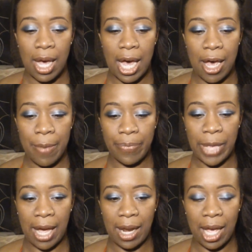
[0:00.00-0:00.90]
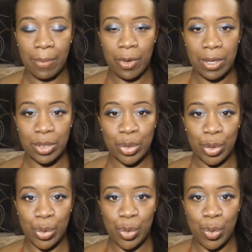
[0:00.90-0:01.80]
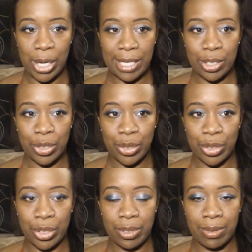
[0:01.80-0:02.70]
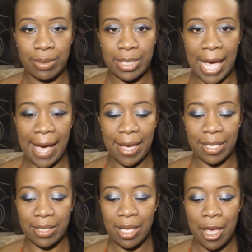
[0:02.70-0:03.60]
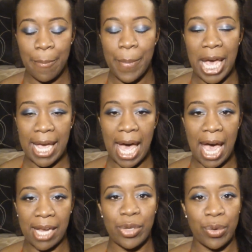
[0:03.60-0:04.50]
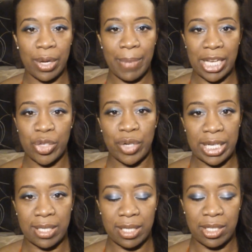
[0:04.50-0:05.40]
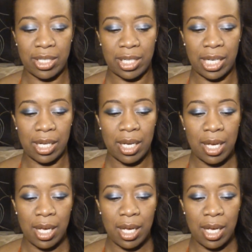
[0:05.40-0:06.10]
that I'm also going to use as my guide during my transitioning.